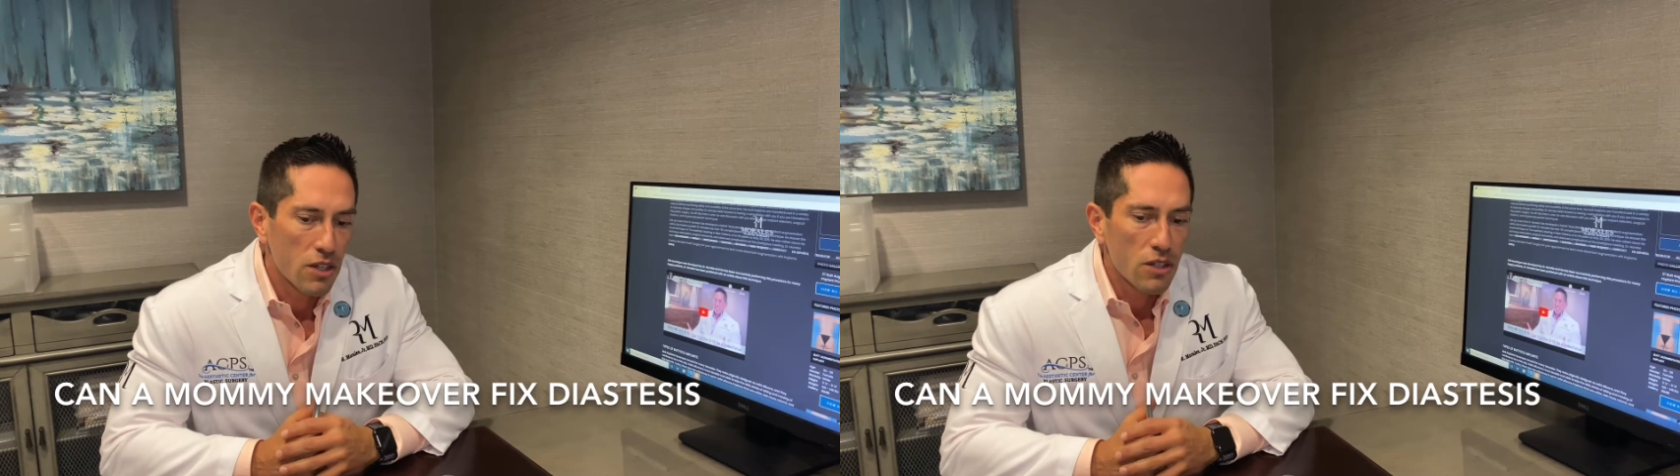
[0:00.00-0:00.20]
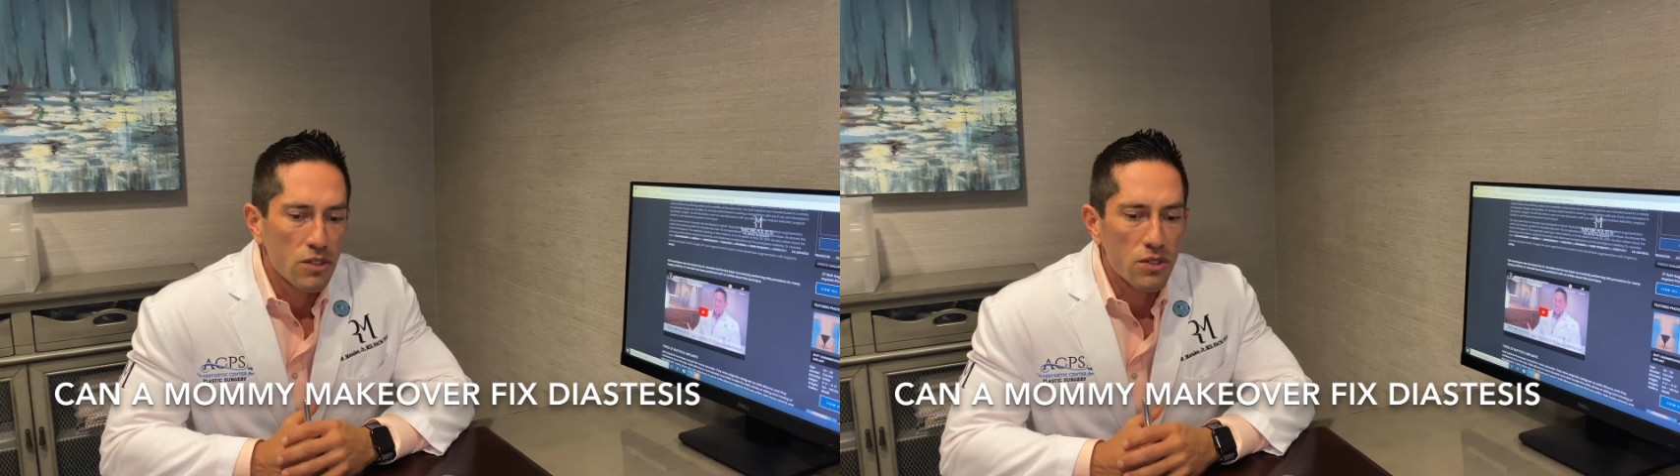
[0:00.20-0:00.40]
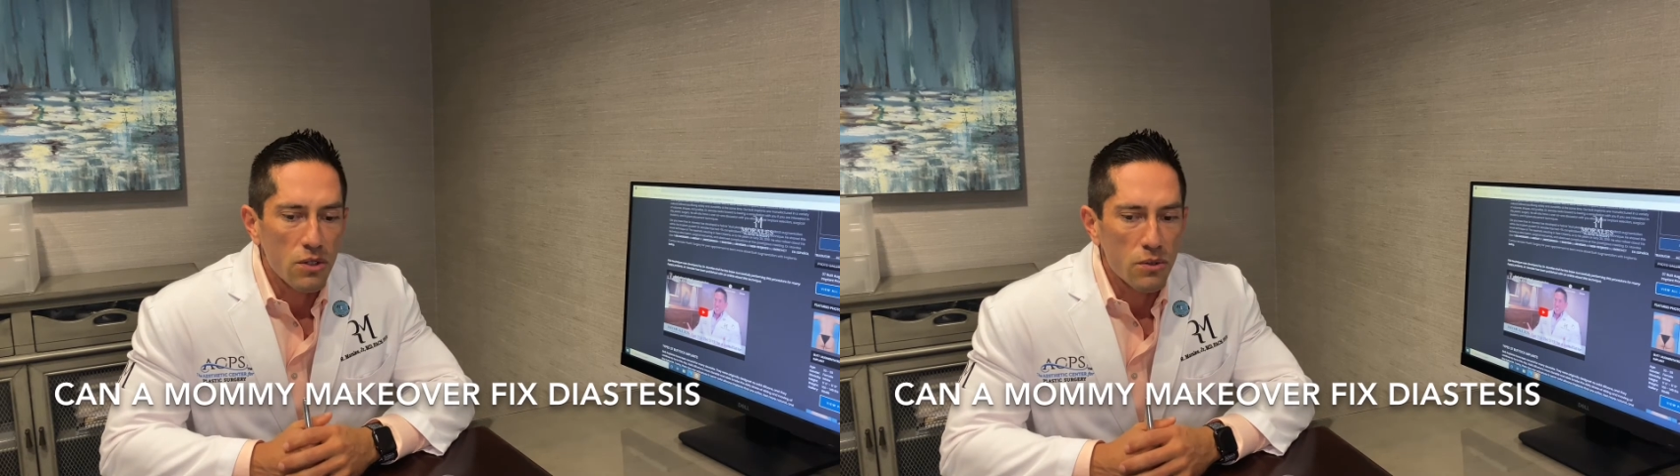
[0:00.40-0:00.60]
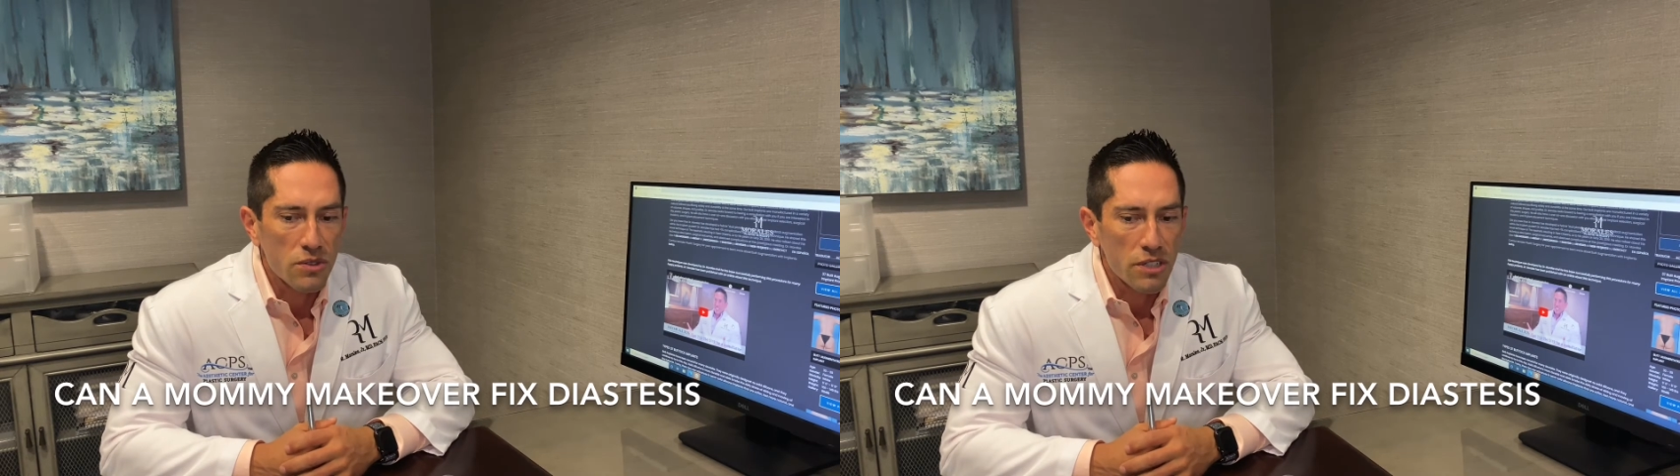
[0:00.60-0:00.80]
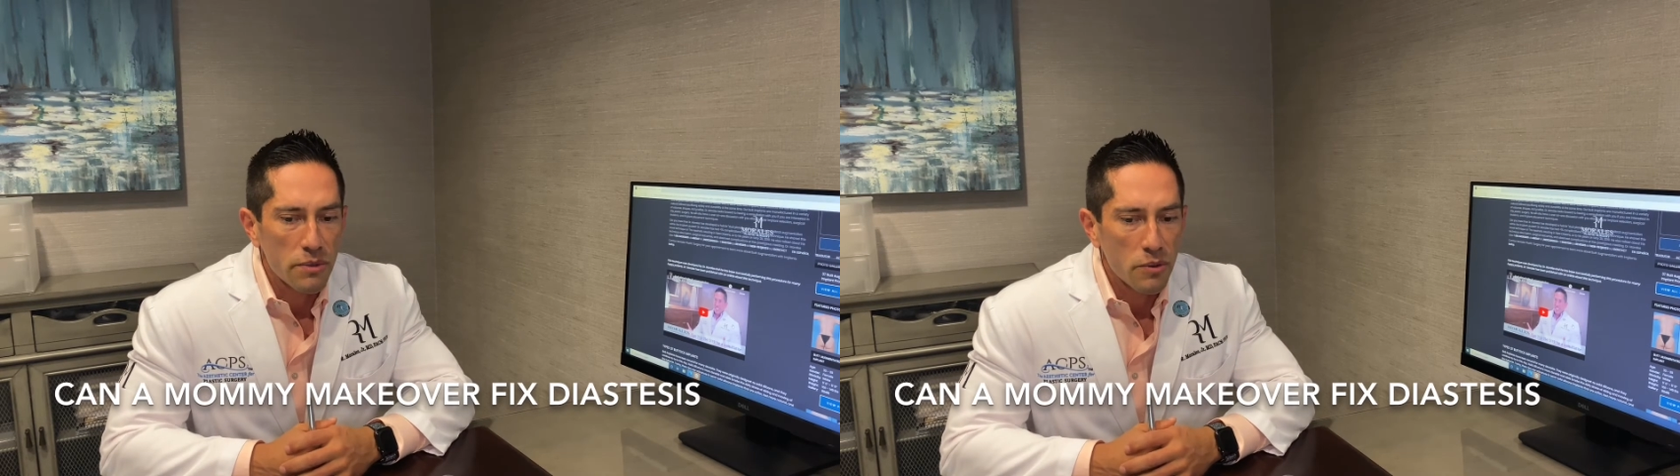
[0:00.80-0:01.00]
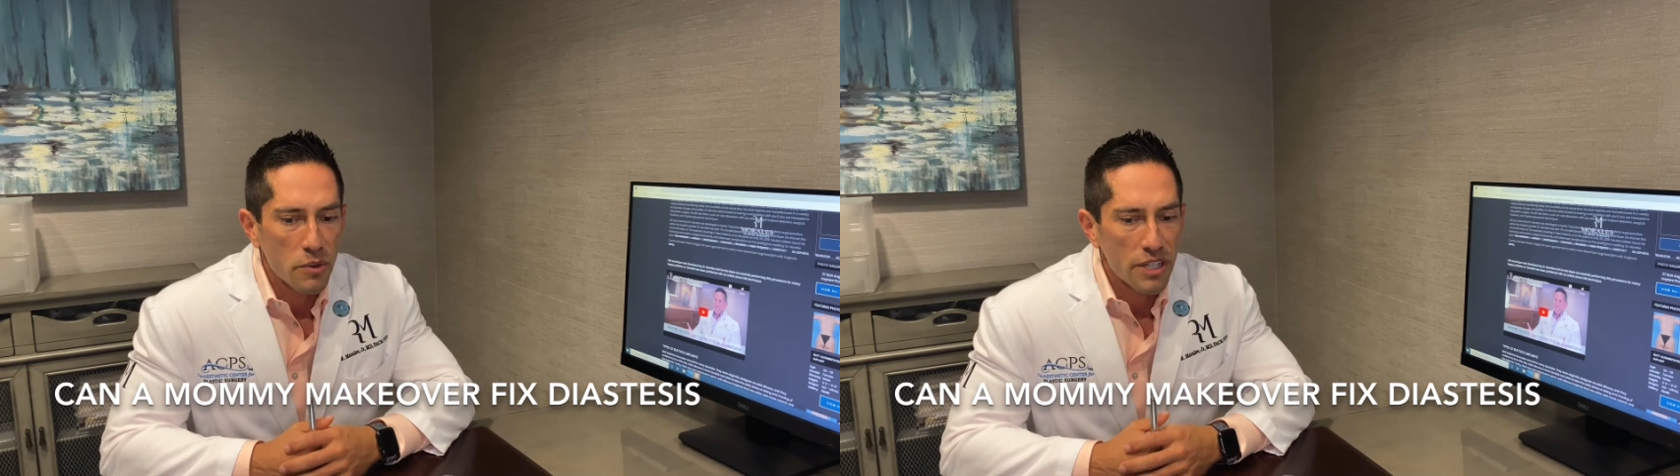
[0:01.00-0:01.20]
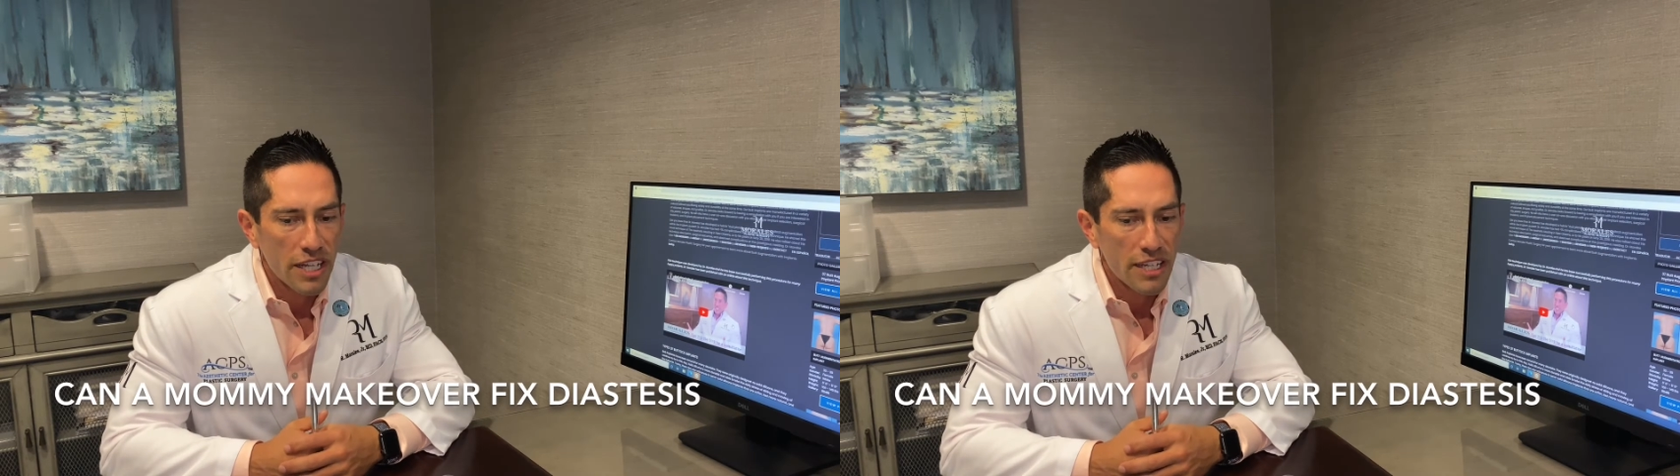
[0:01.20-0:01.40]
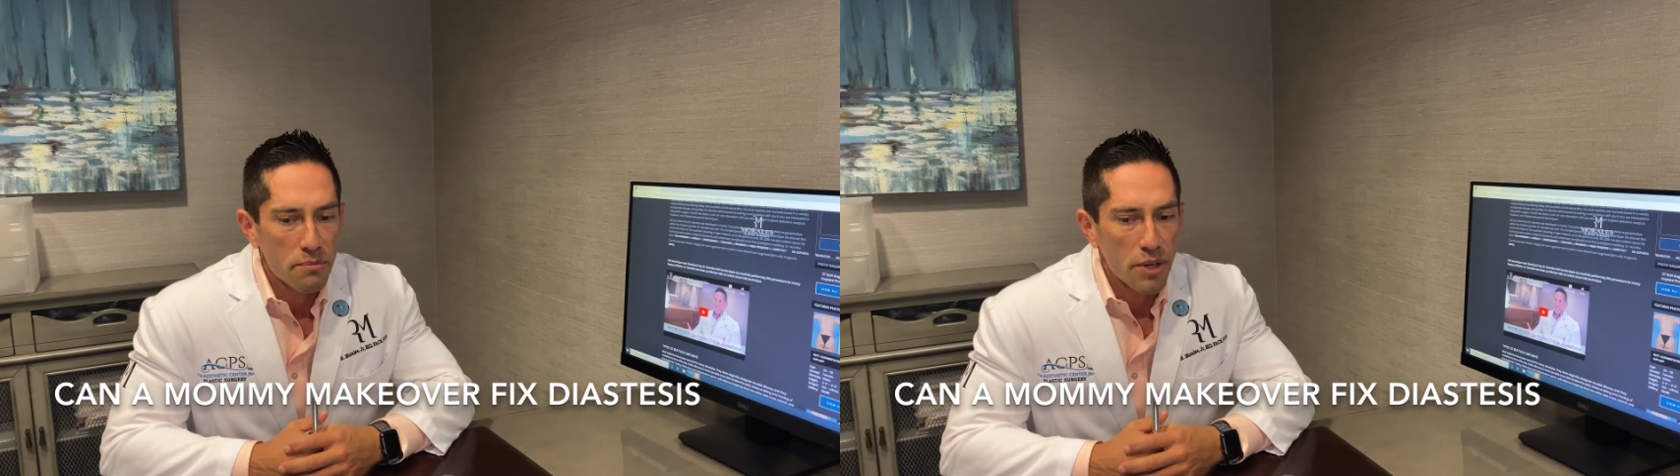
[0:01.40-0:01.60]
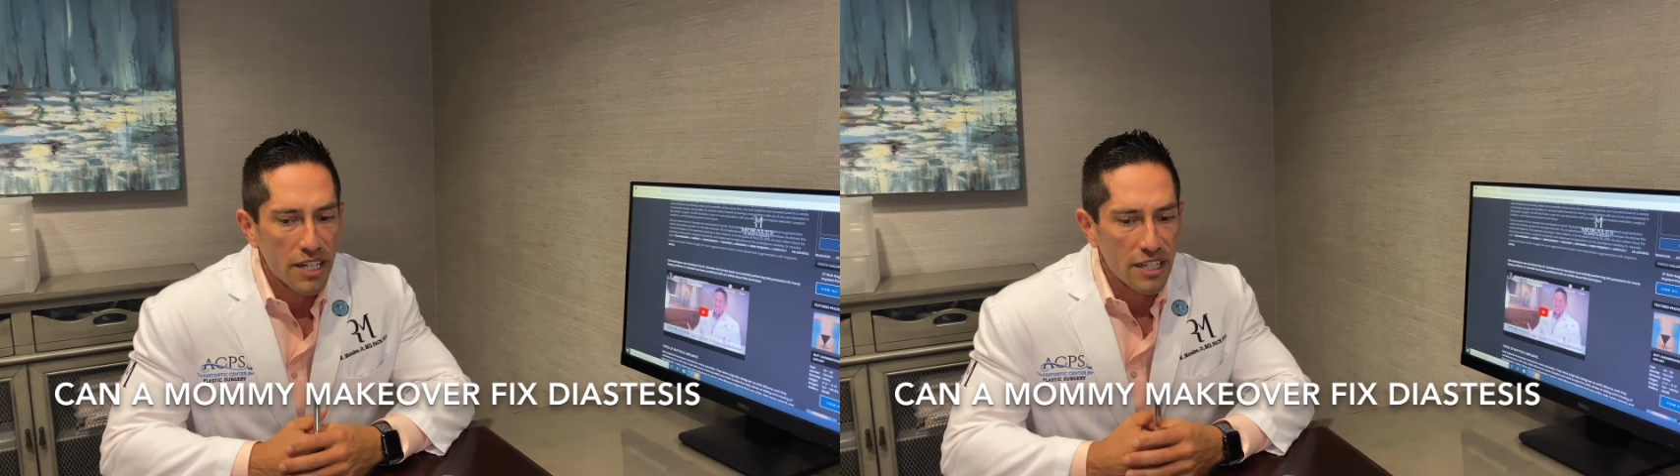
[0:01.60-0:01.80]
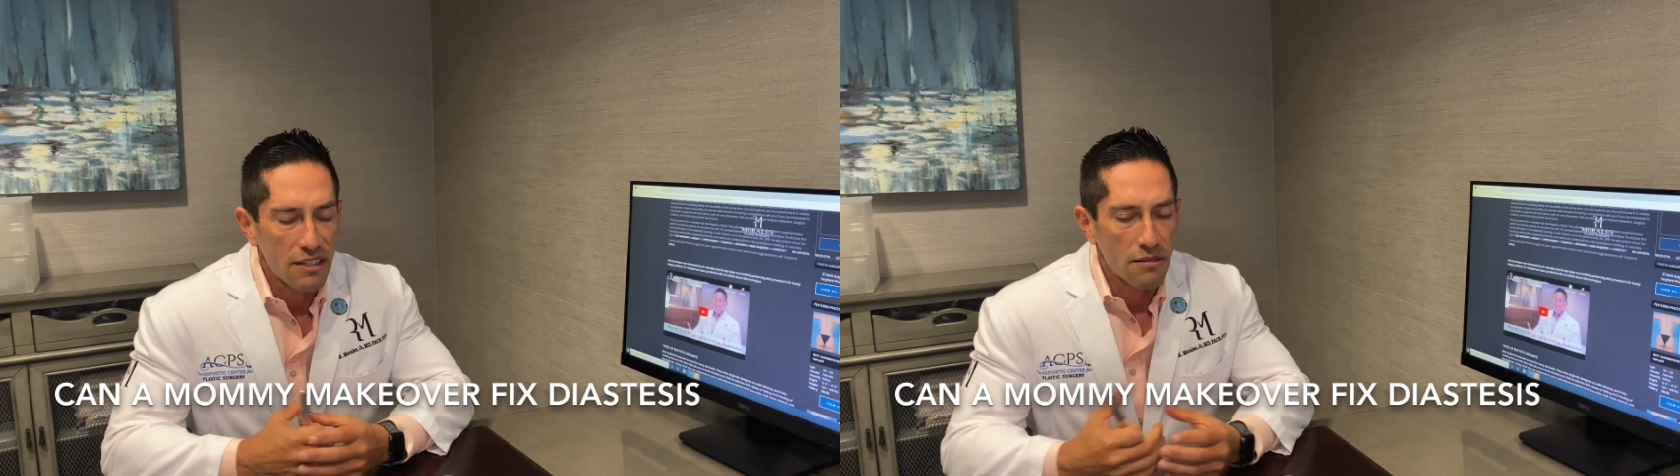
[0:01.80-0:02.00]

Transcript: So someone, when they get pregnant,